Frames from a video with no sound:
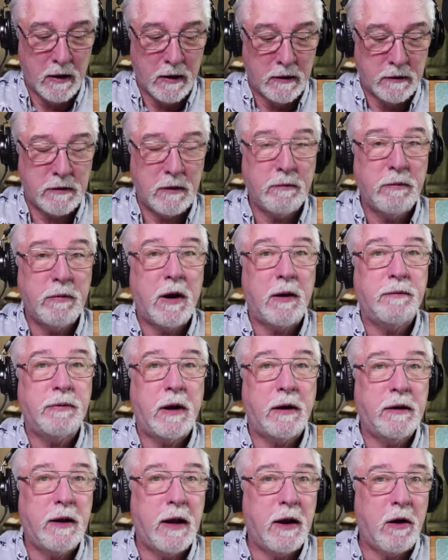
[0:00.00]
sometimes I
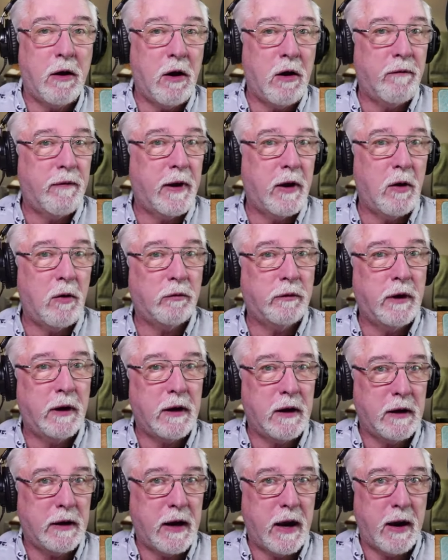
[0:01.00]
take off, I don't take
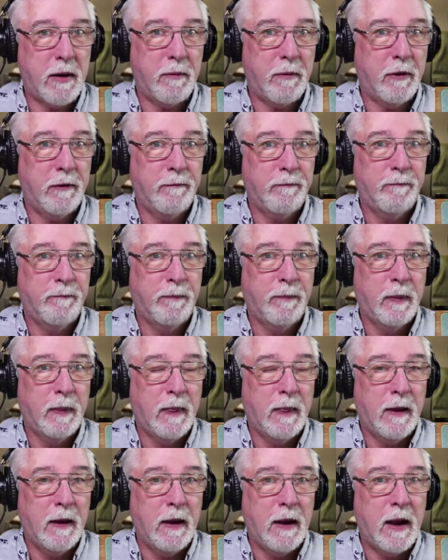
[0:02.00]
a camera
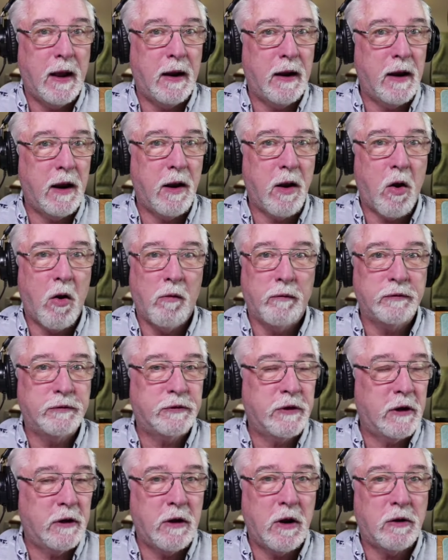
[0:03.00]
and then all of a
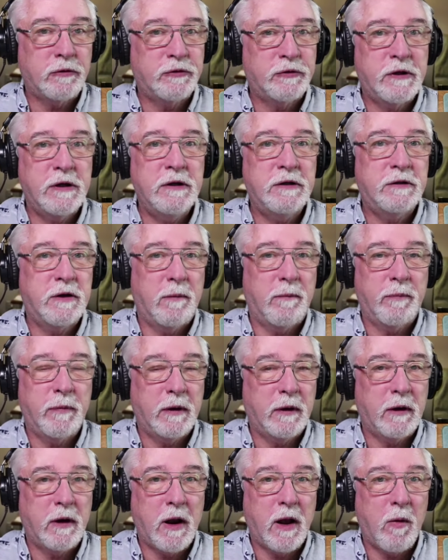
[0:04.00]
sudden I'll see something
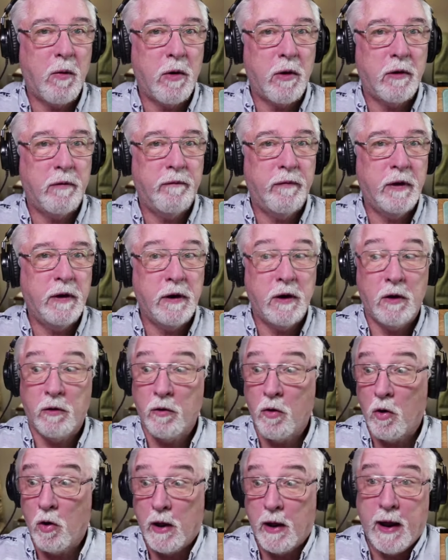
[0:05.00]
that I want to video, and
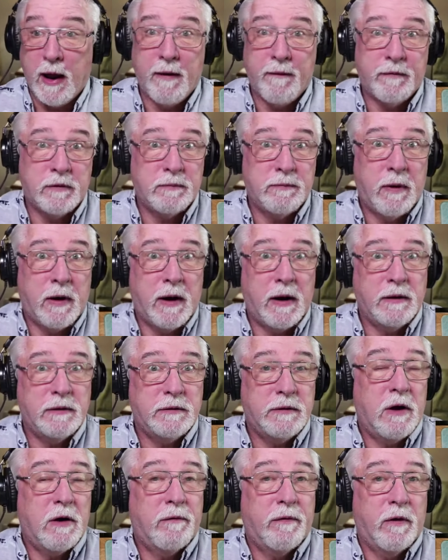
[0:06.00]
all I have is my
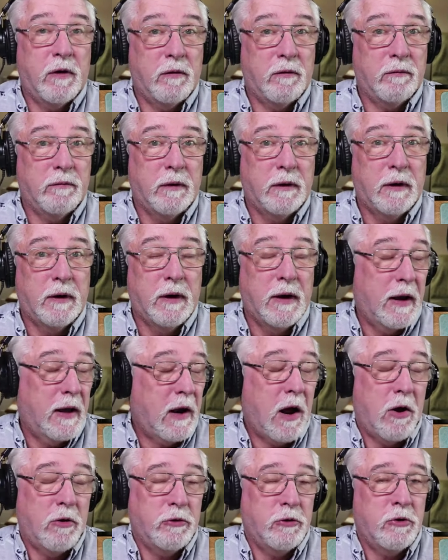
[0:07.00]
cell phone, and
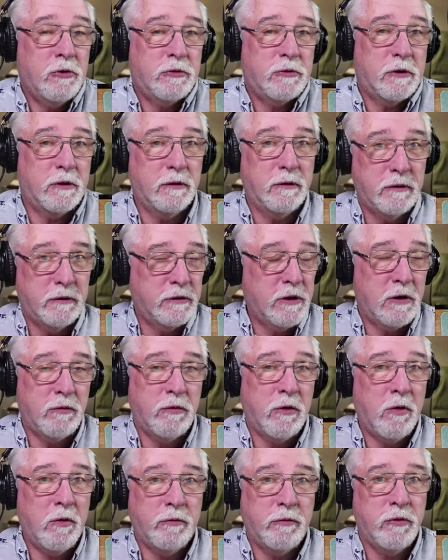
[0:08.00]
I'll use it. There's nothing
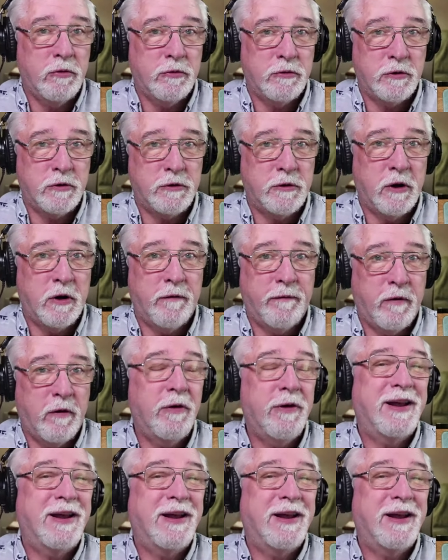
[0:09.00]
wrong with using a cell phone,